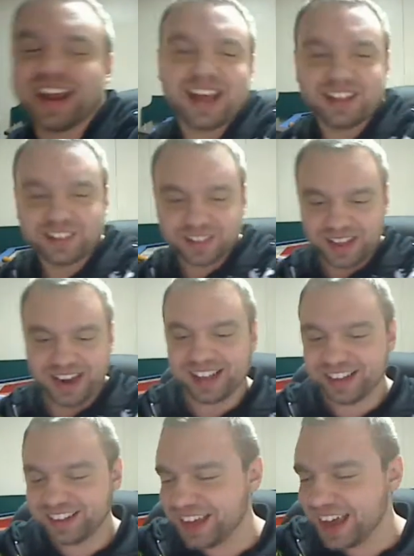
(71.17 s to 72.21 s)
I
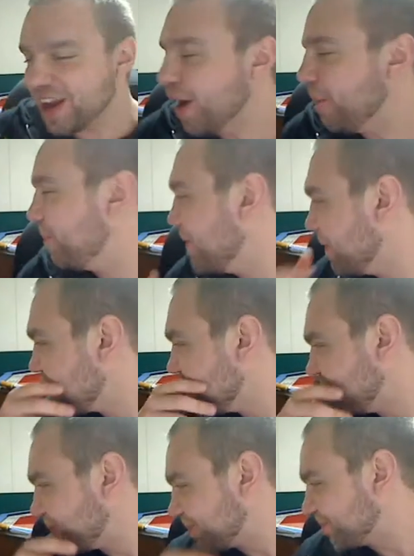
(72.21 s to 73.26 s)
get up
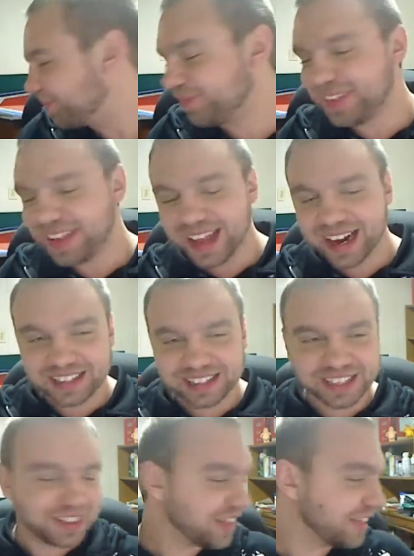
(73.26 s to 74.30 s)
and I
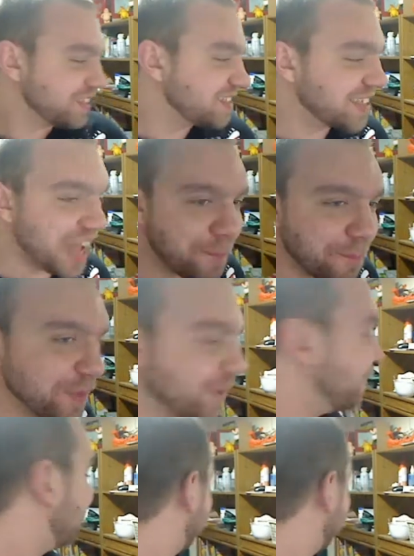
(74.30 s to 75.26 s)
see the thing scamper,